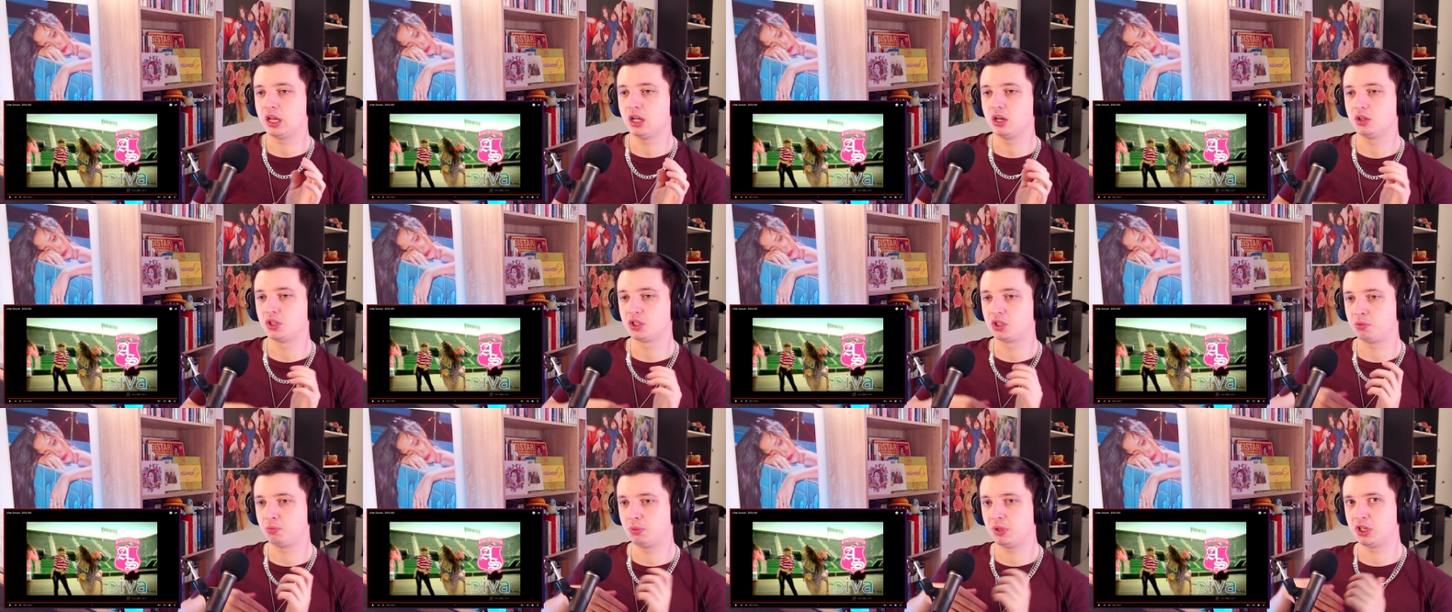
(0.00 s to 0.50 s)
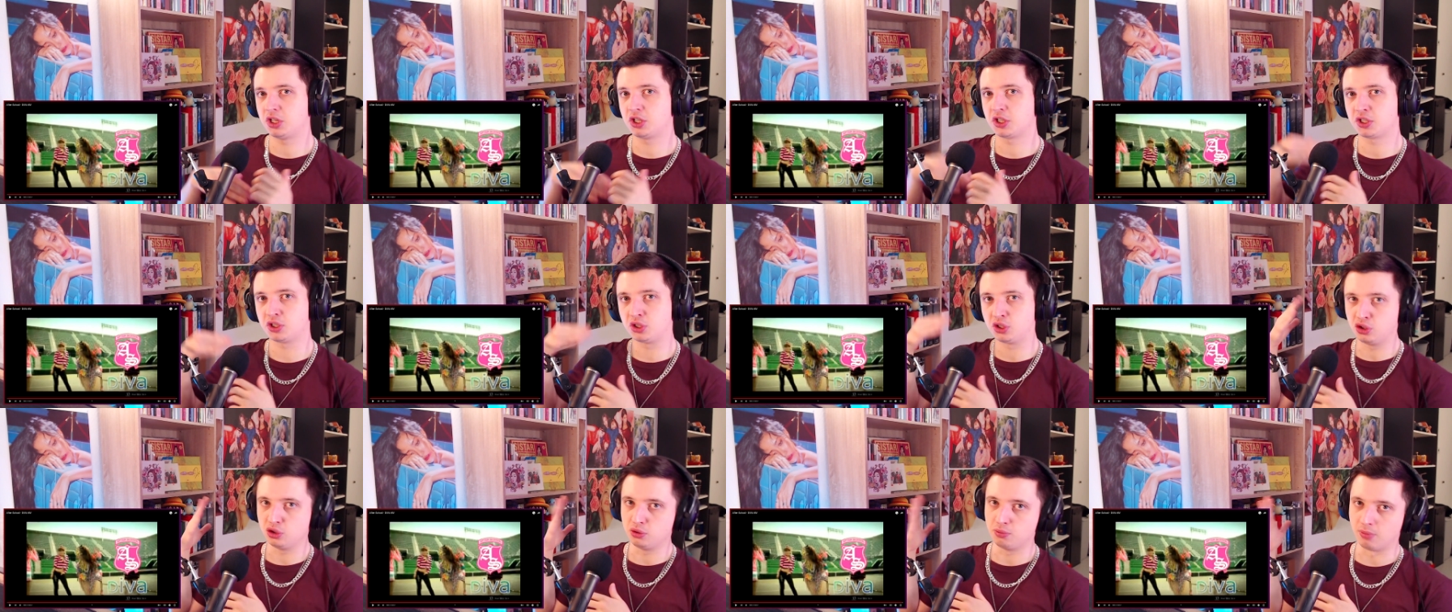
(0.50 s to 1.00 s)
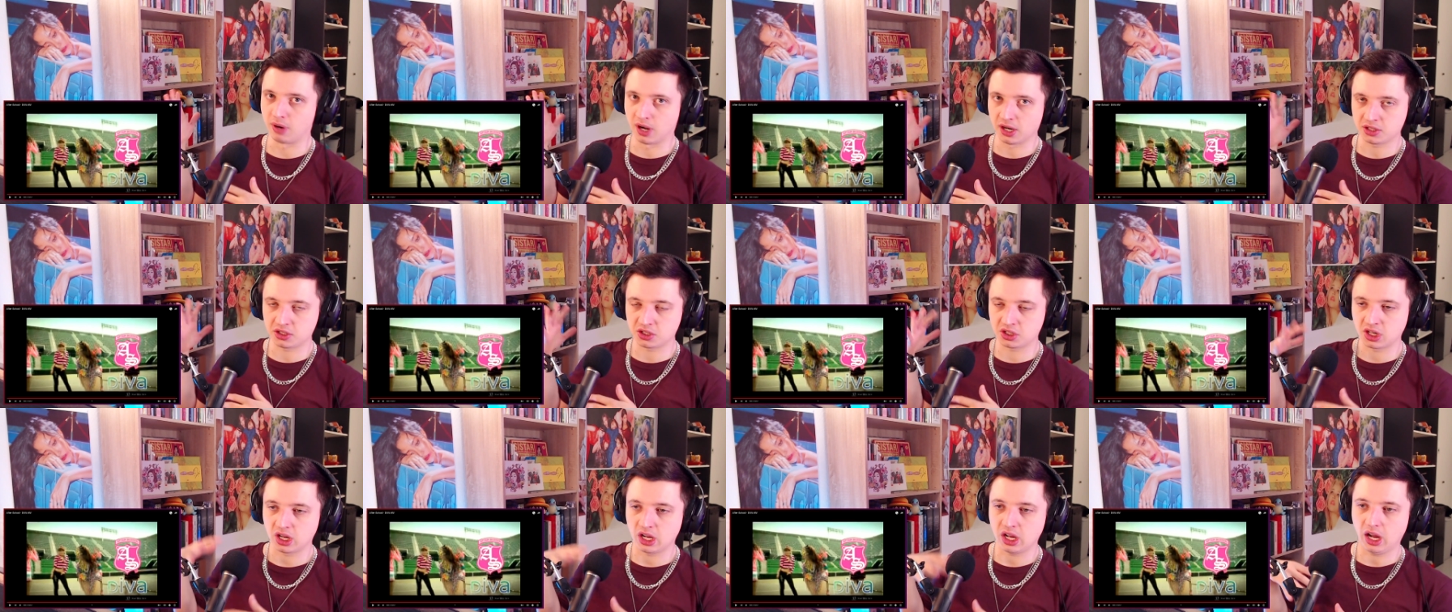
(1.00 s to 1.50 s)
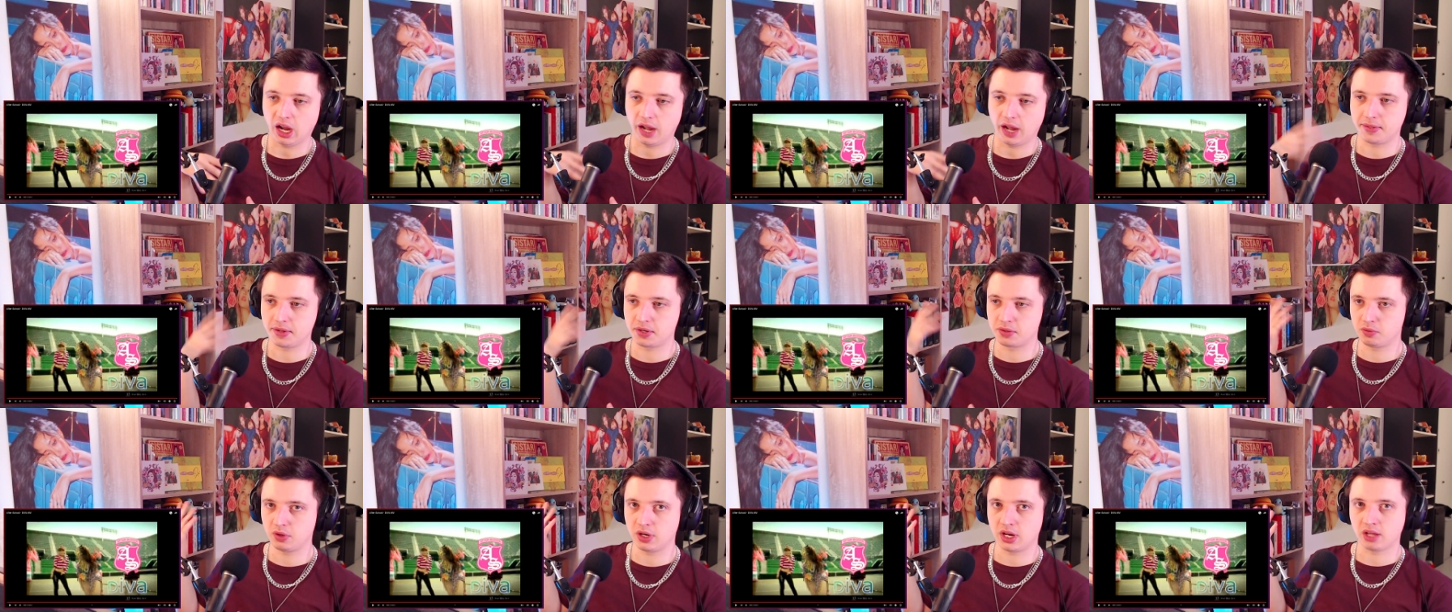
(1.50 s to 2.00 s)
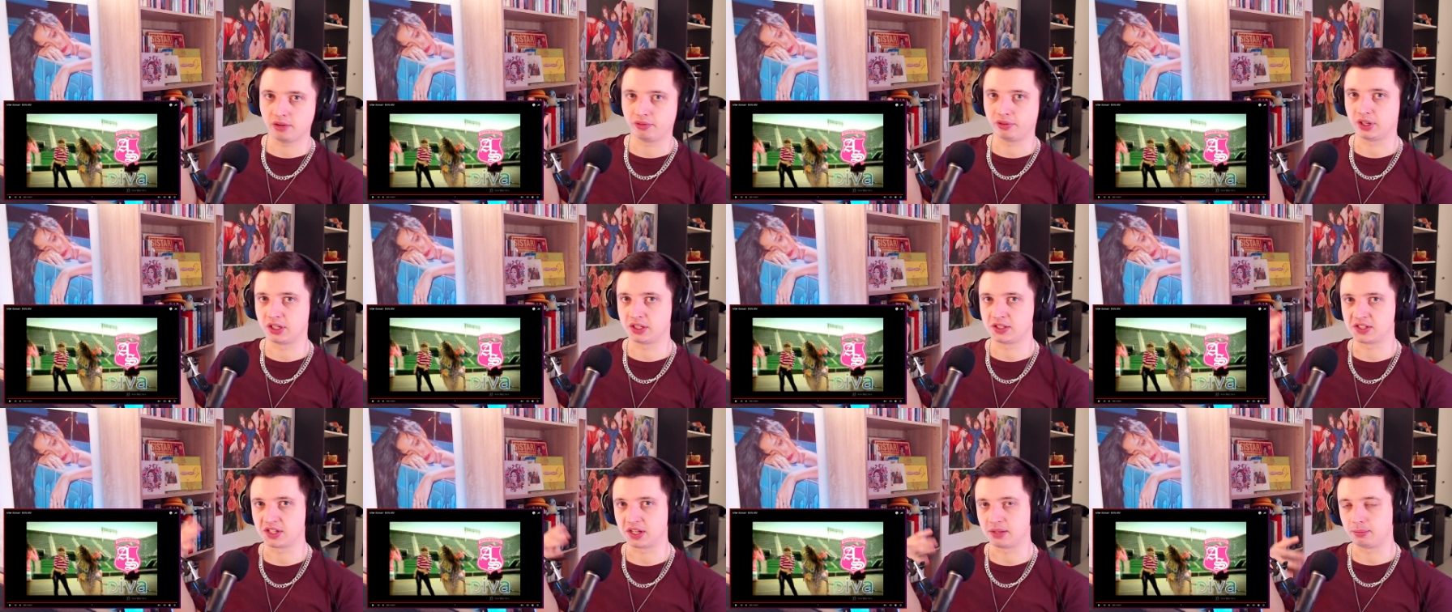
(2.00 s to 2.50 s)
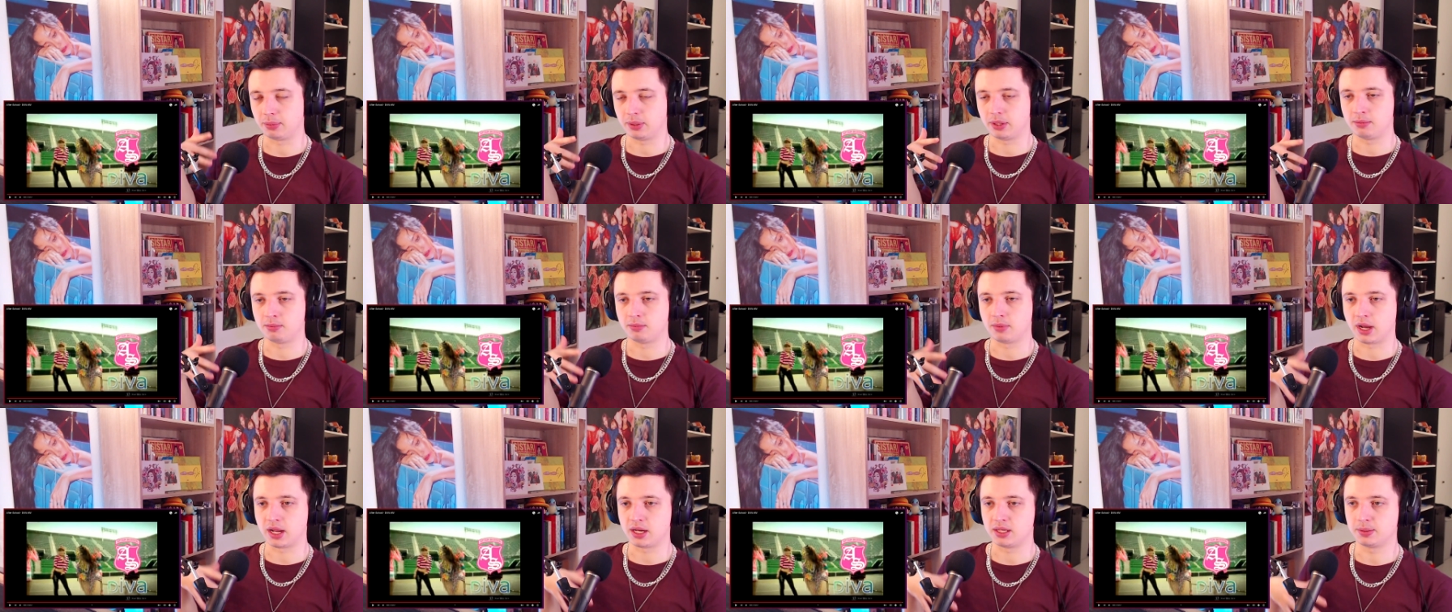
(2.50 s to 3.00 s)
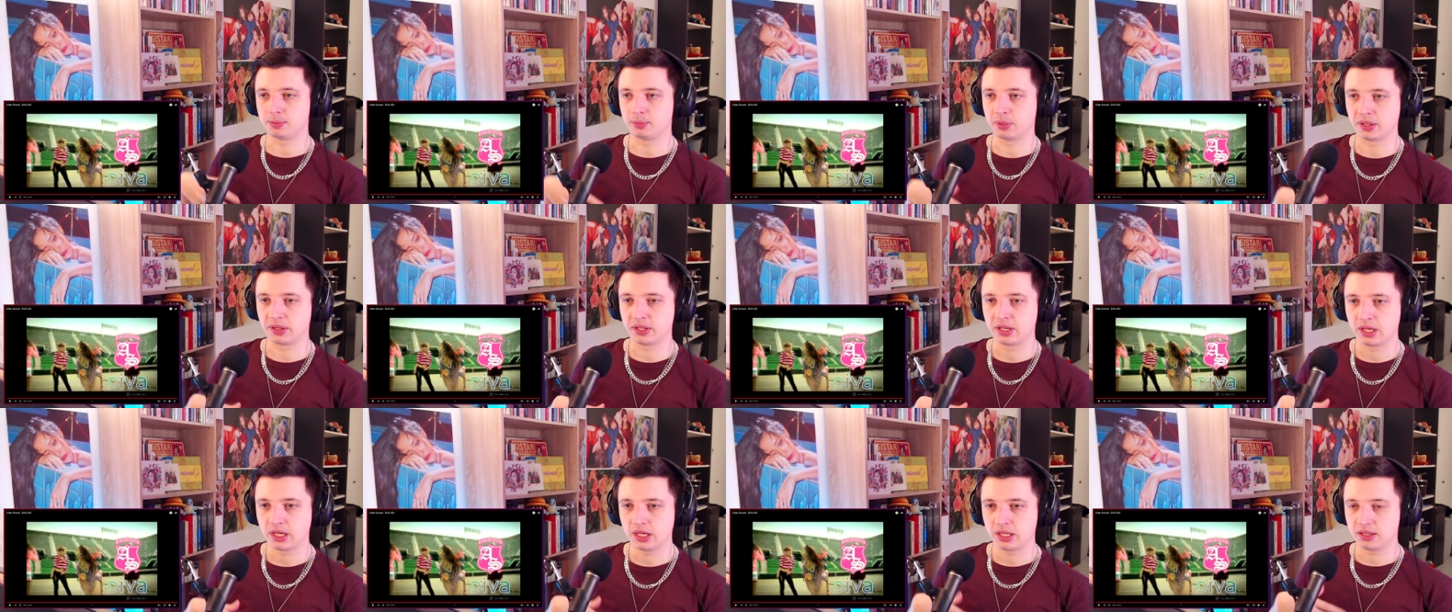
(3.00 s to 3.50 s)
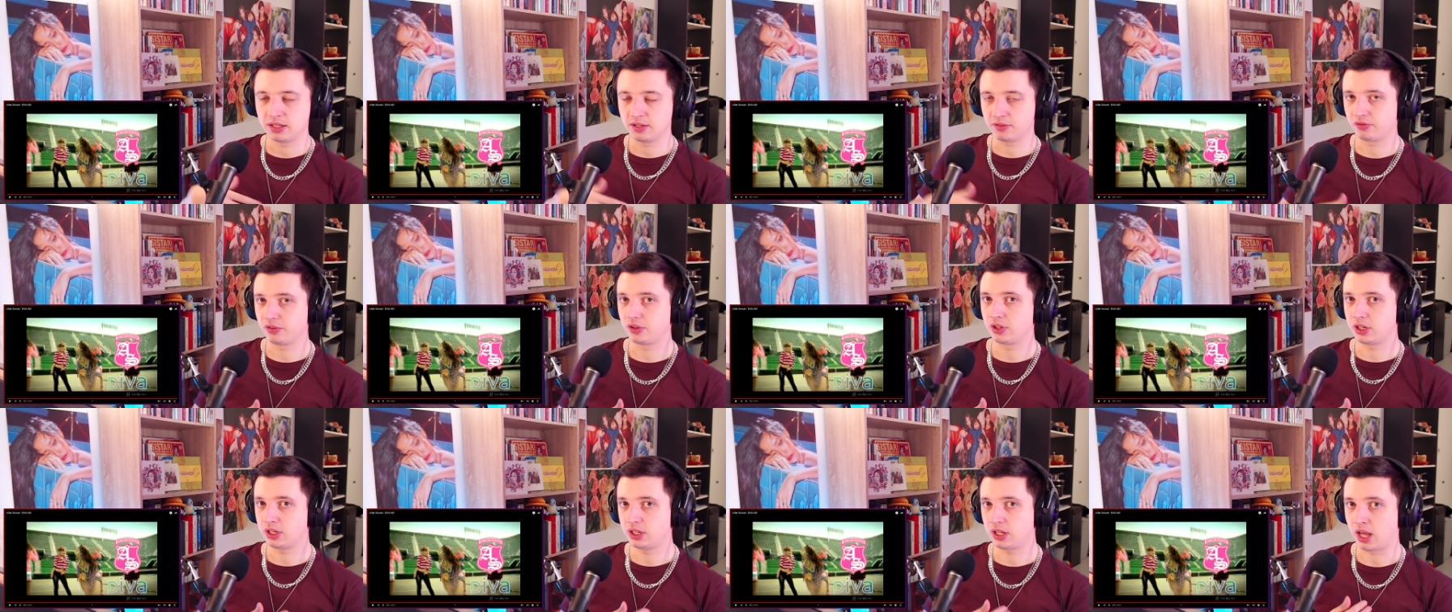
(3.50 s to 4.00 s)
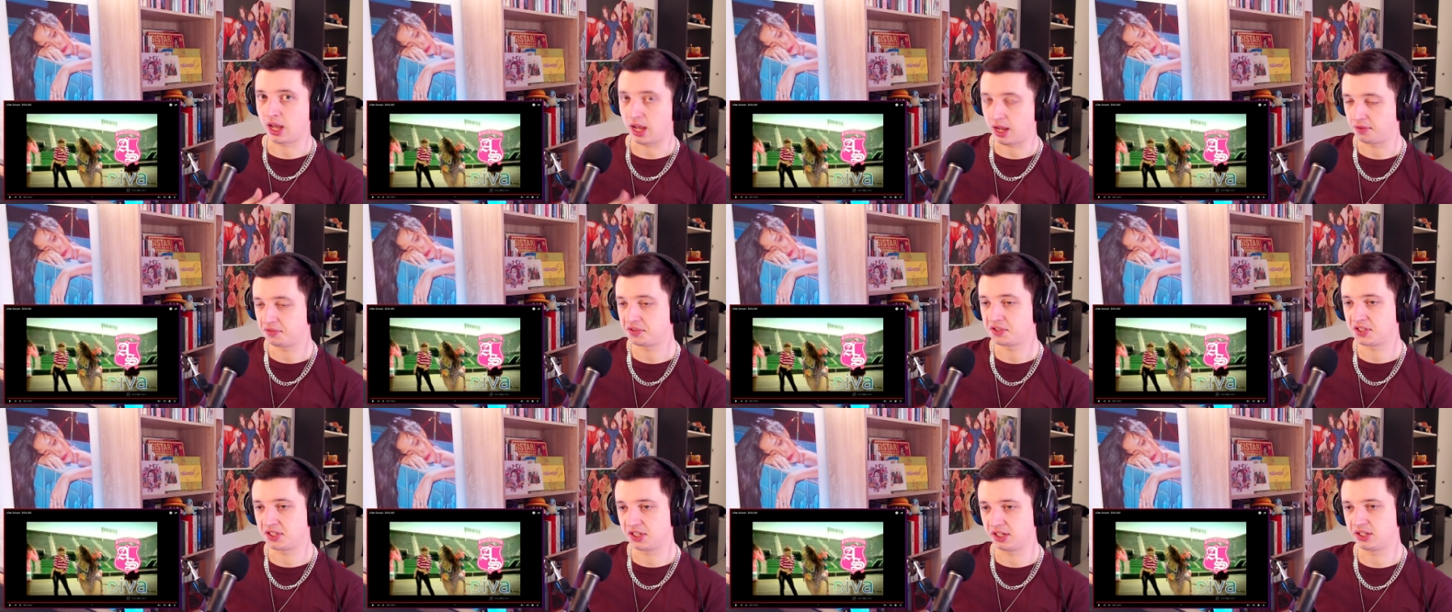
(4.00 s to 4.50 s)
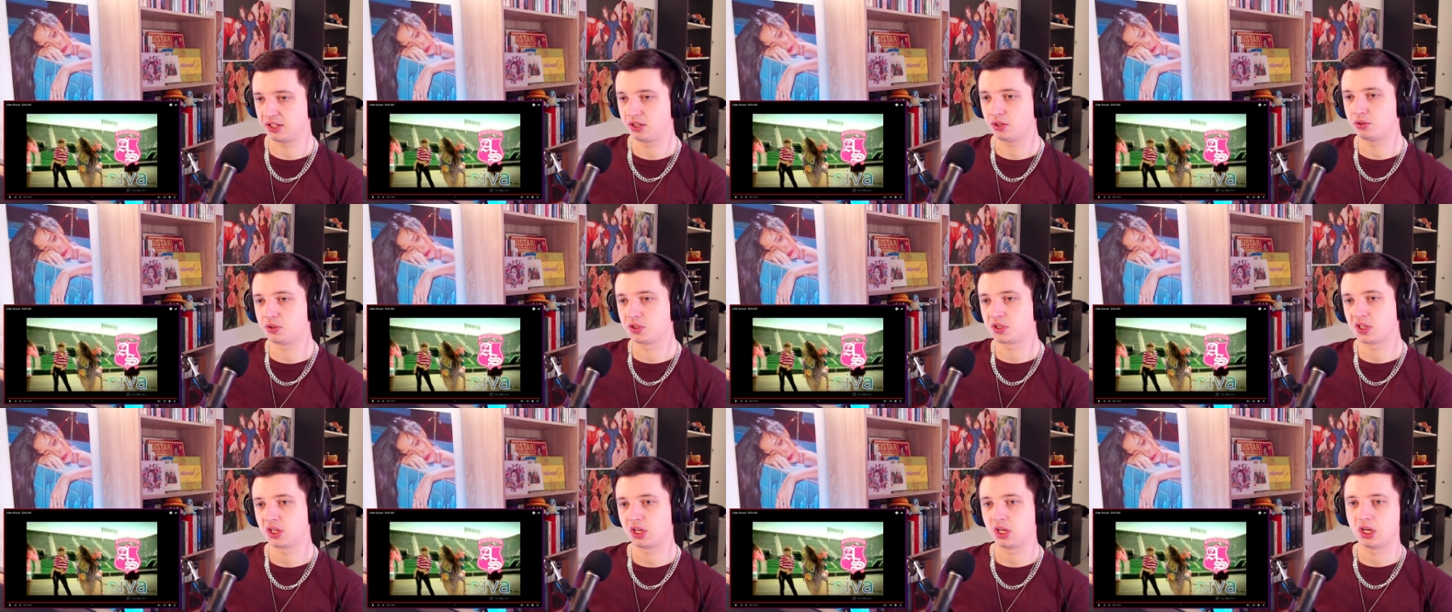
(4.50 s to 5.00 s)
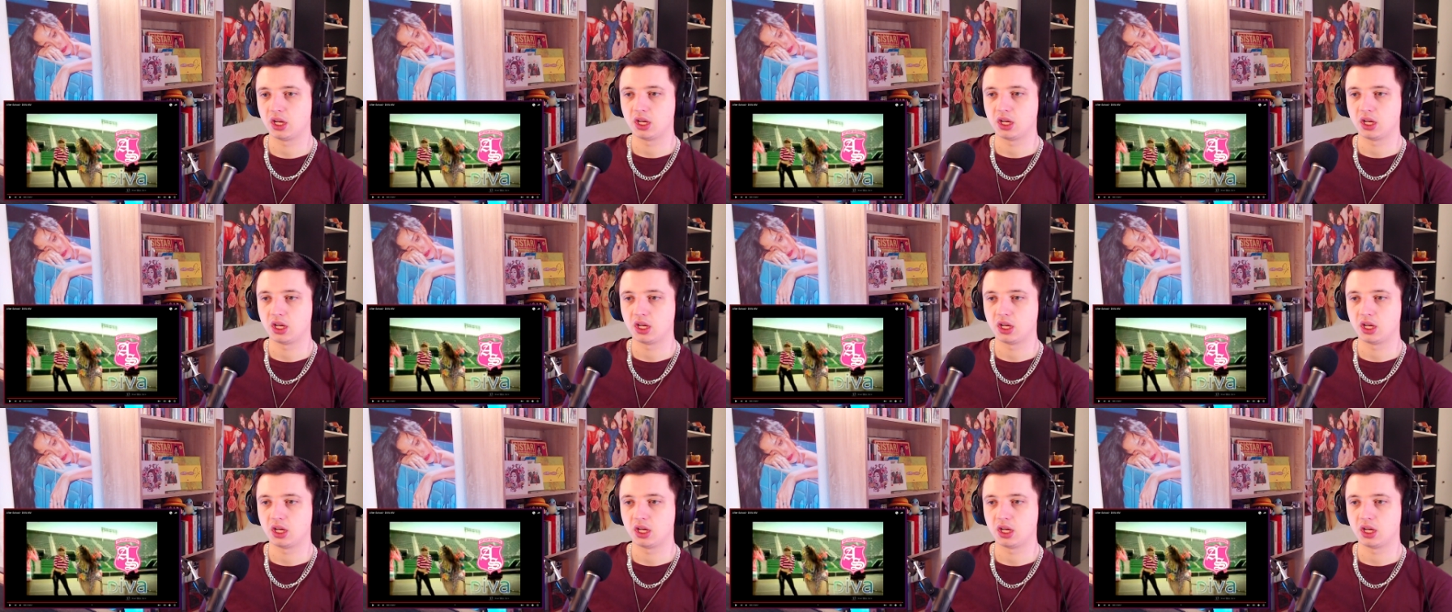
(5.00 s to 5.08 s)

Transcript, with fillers: can also be just too much. I don't really have an example in mind, but definitely have seen those.